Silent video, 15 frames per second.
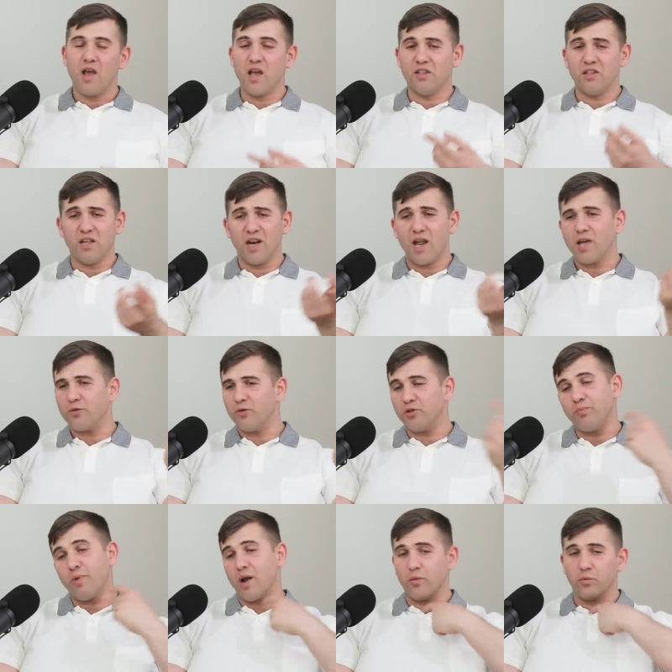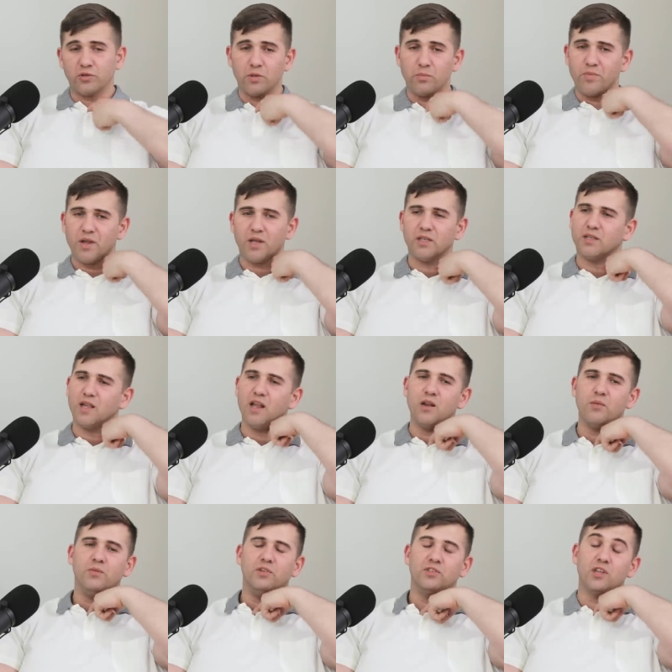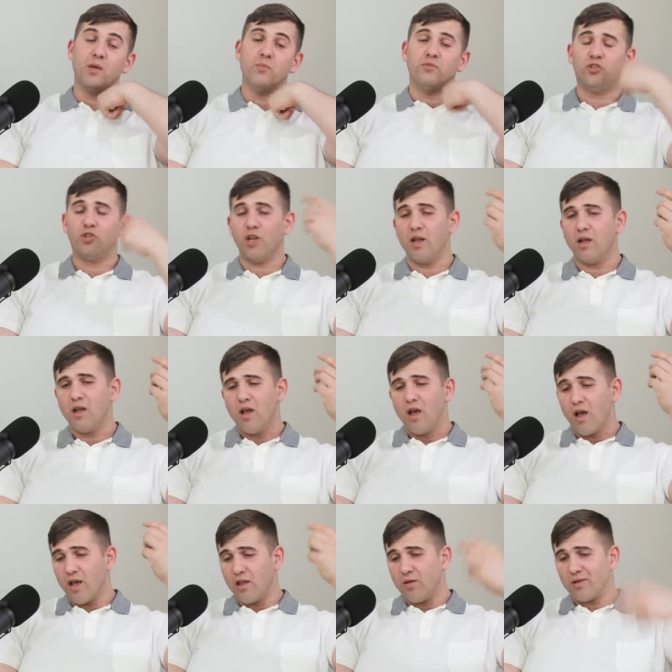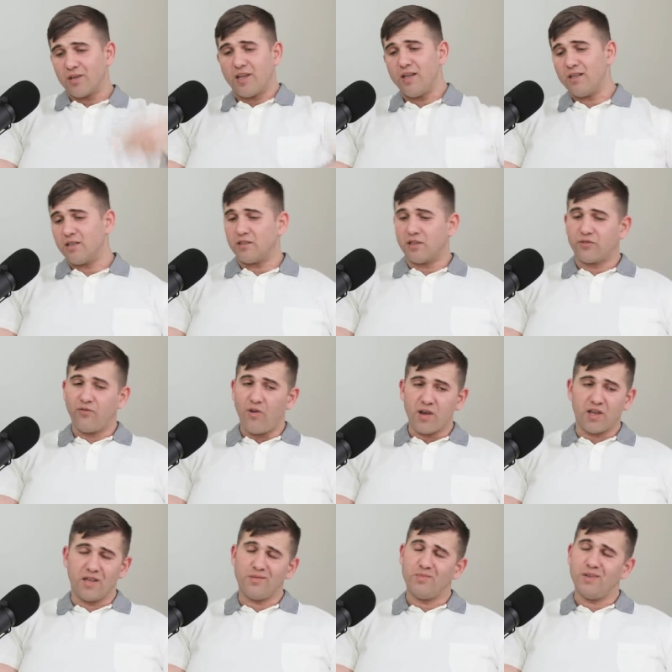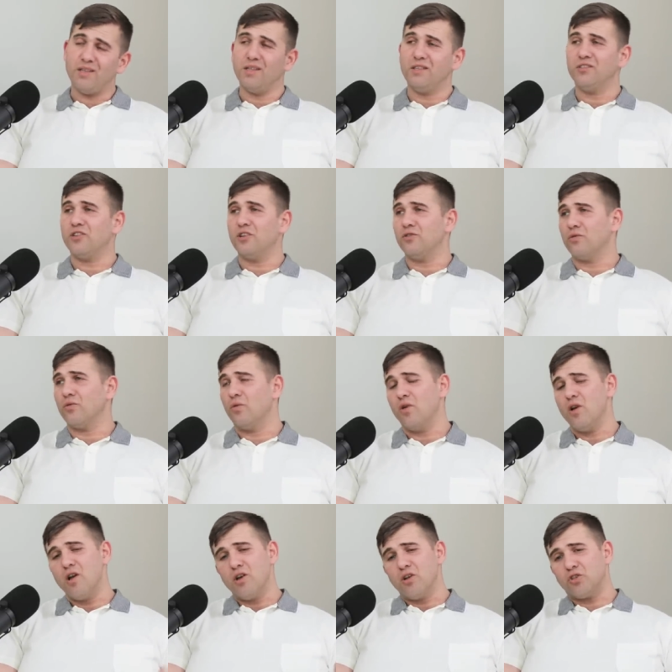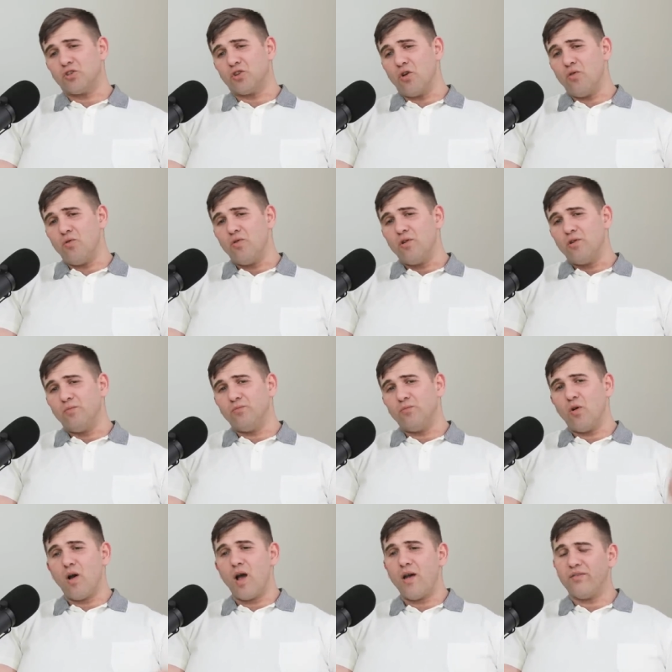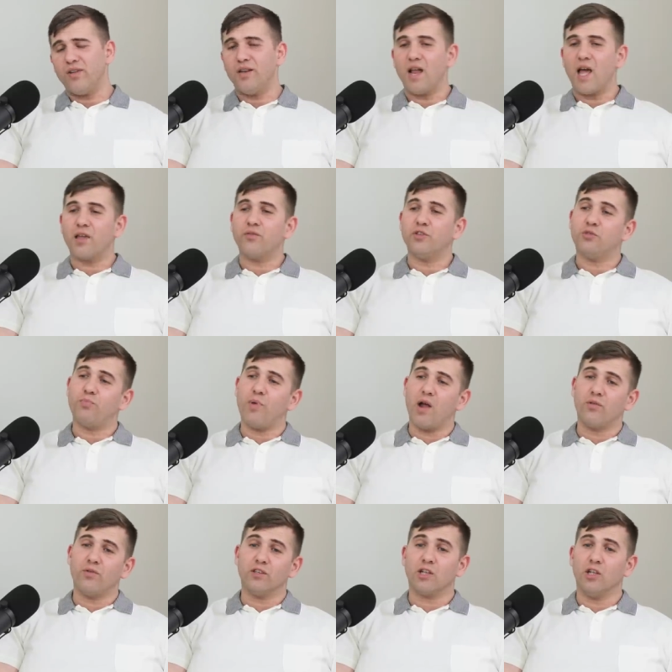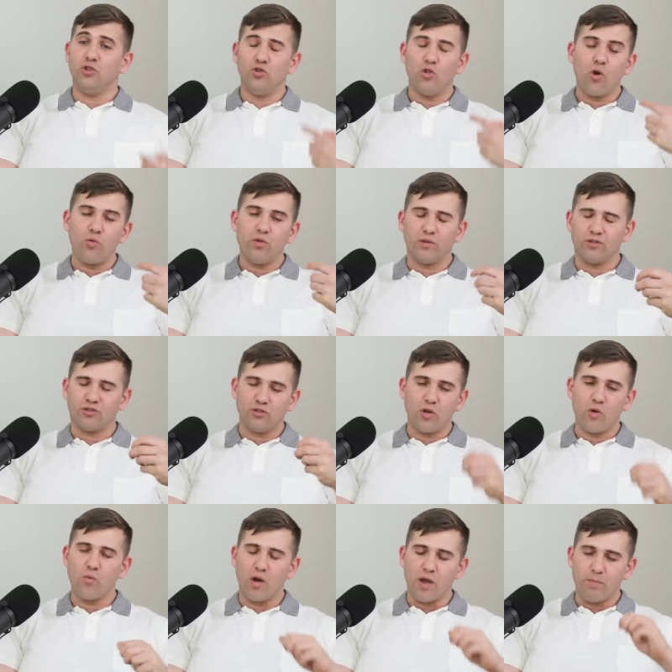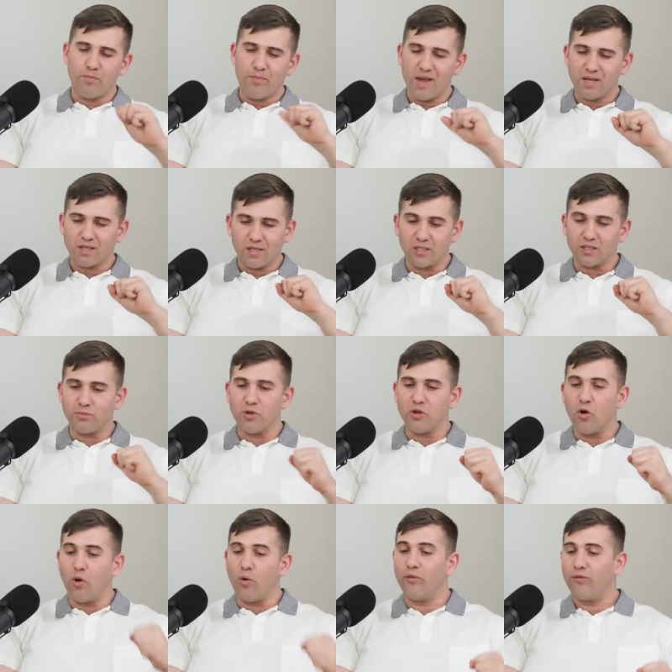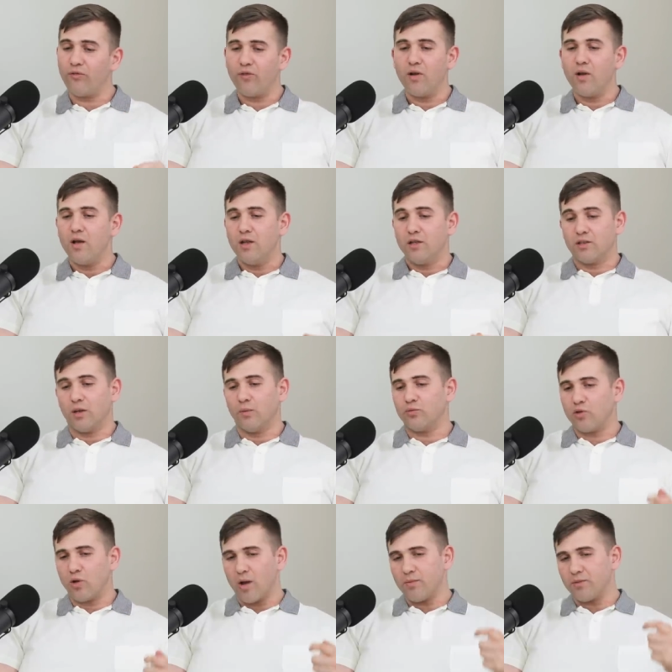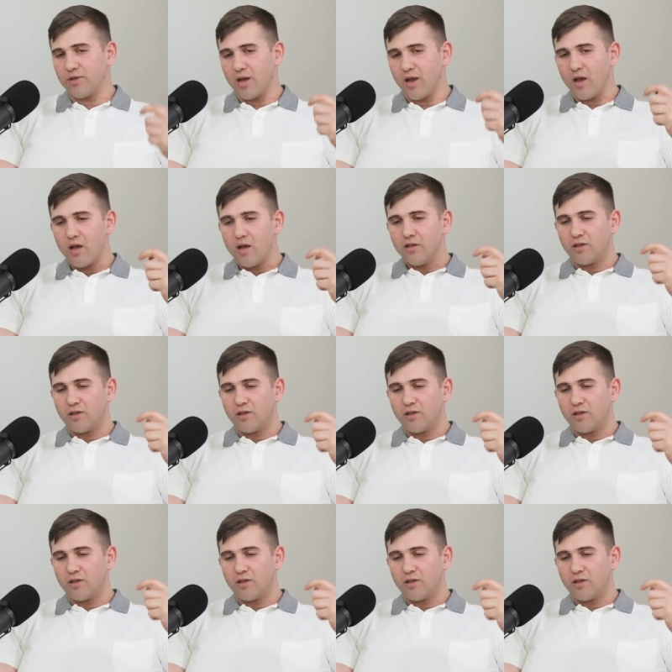And the language barrier was the biggest element. And then kids are just fucking mean in general. So not having language barriers, and knowing, do you know what? It pisses me off sometimes, yeah?